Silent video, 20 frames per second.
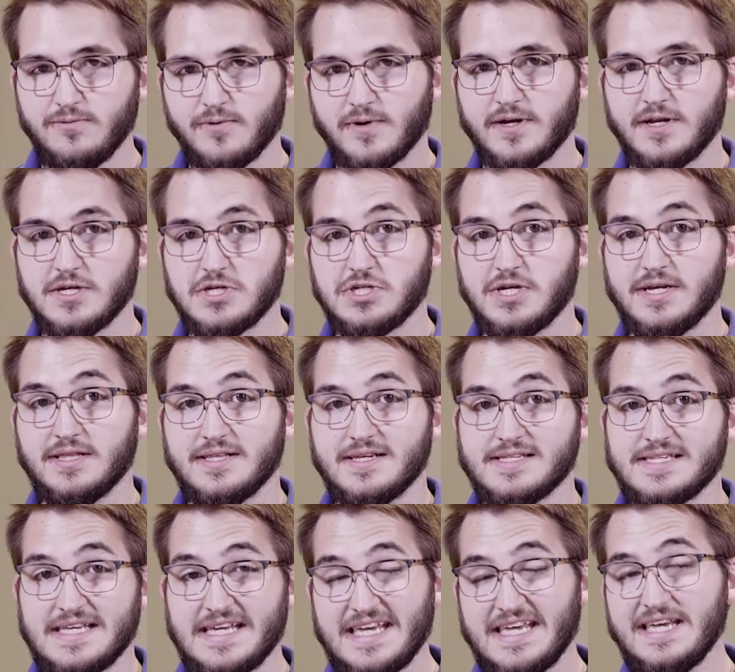we're going to shake
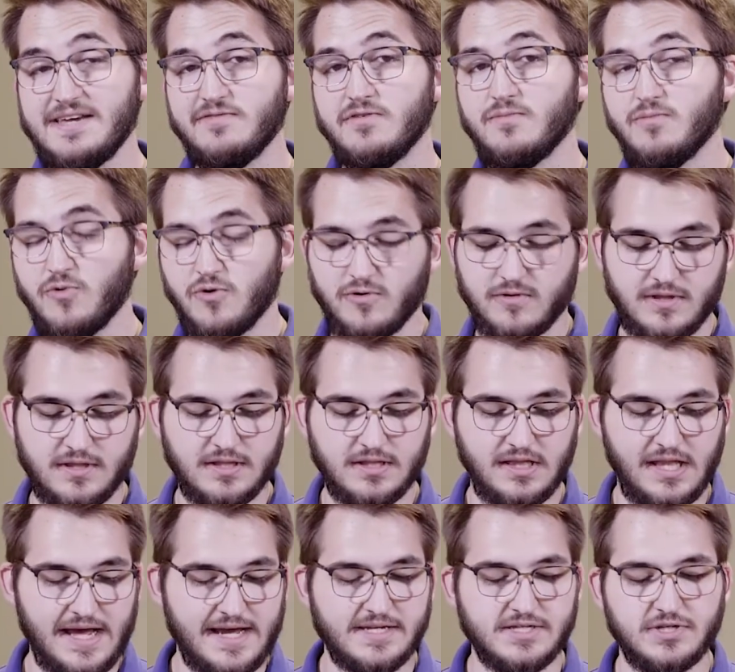this even more than the
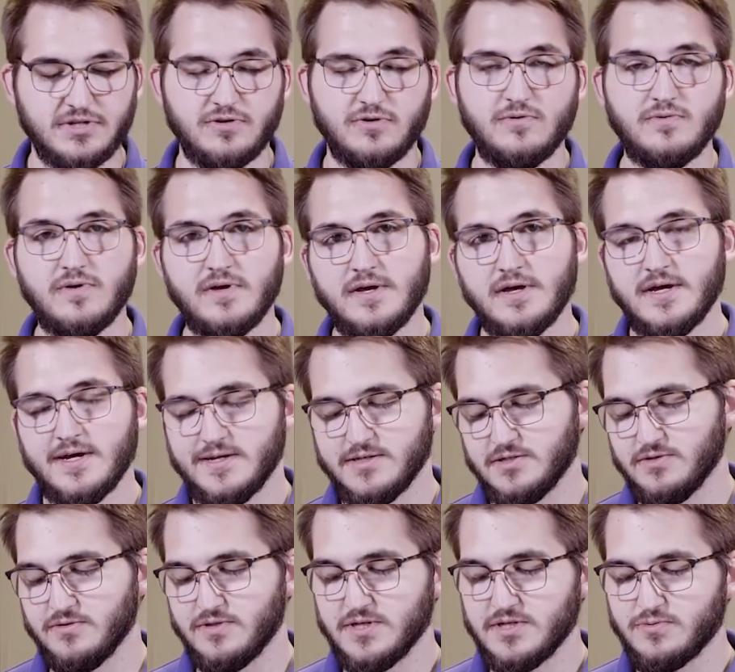last two.
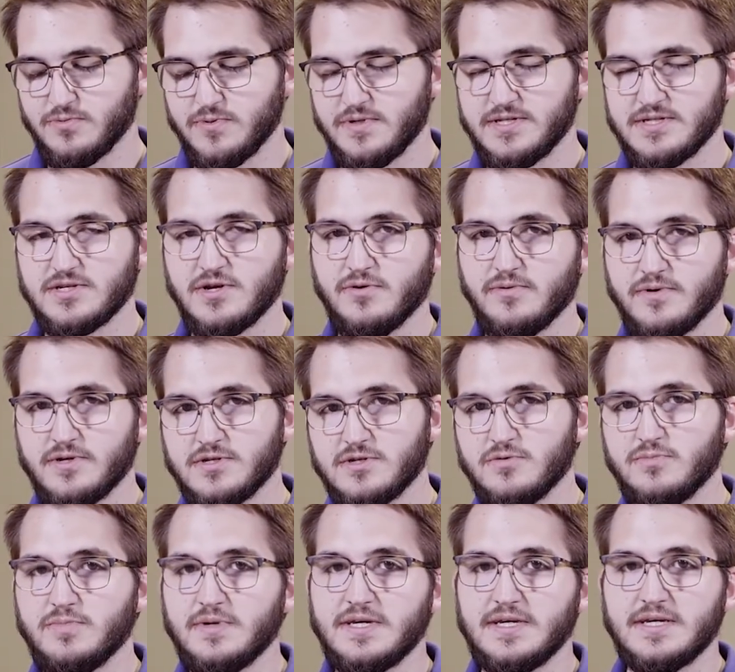So this one is going to
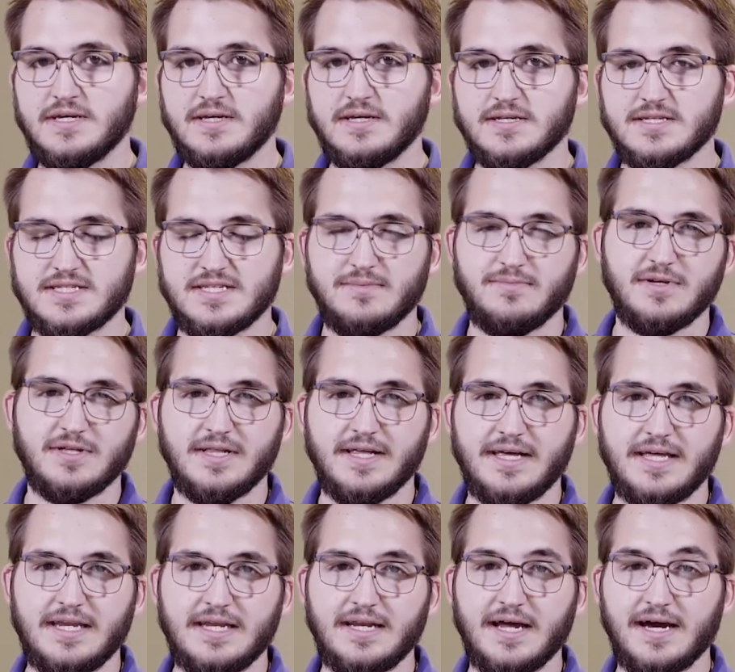be
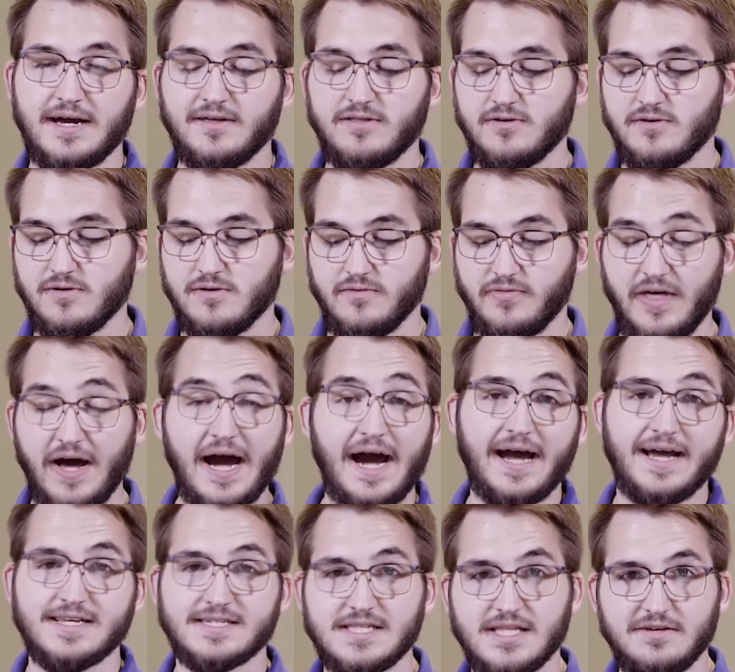simulating either the
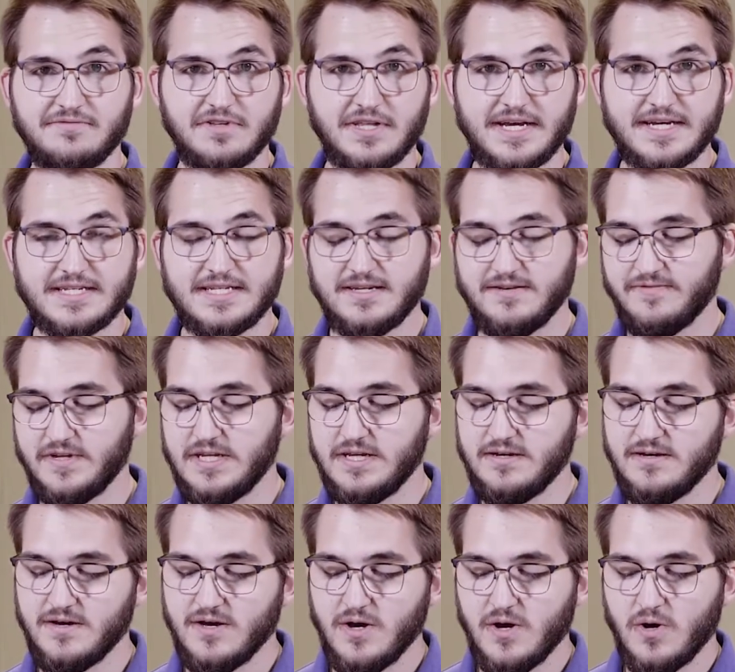highest level
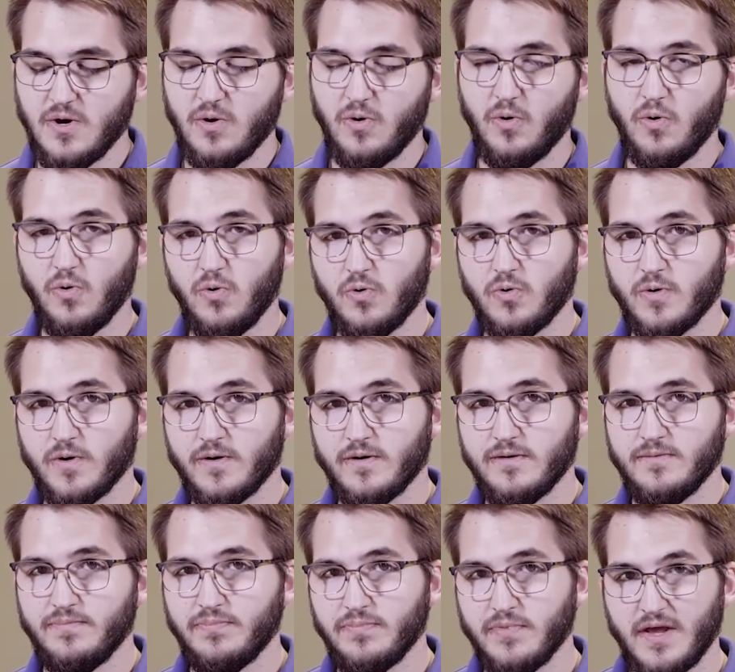activity
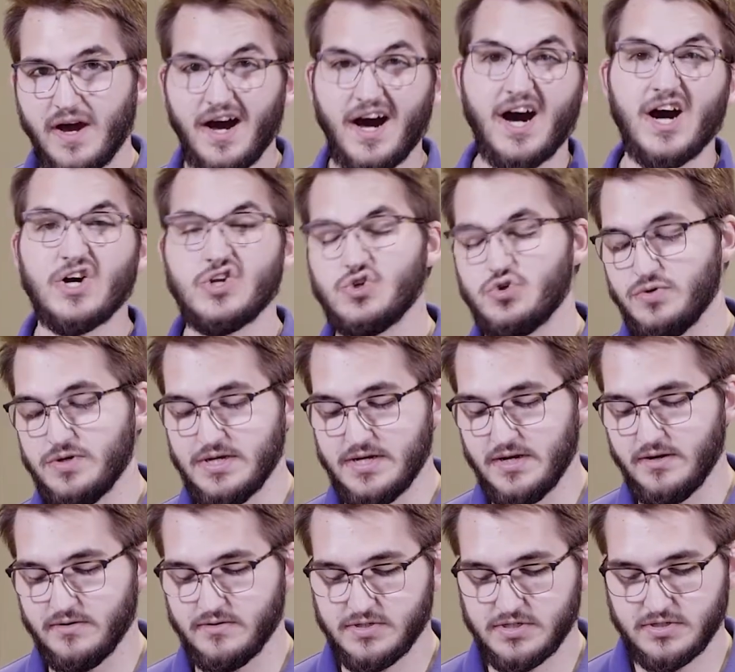or 100
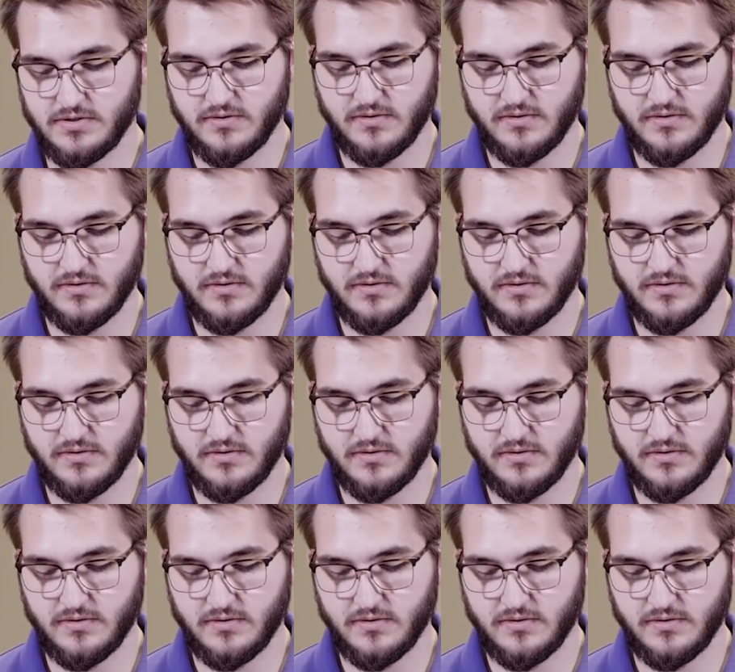years.